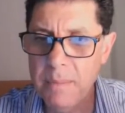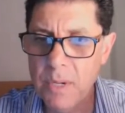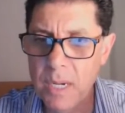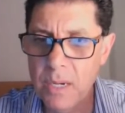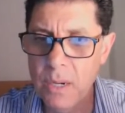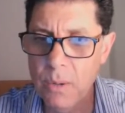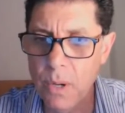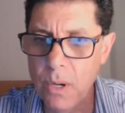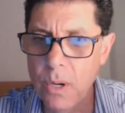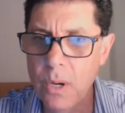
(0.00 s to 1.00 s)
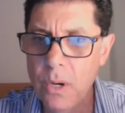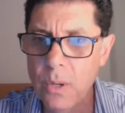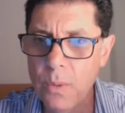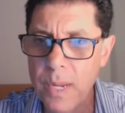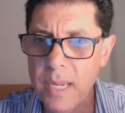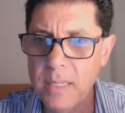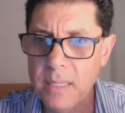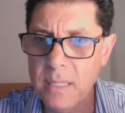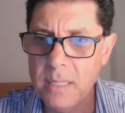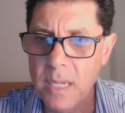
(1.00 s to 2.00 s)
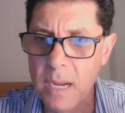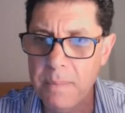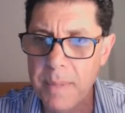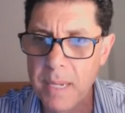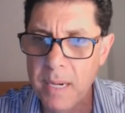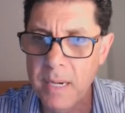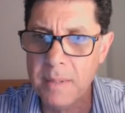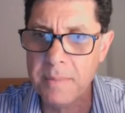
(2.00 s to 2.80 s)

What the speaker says: to go all the way to the top here.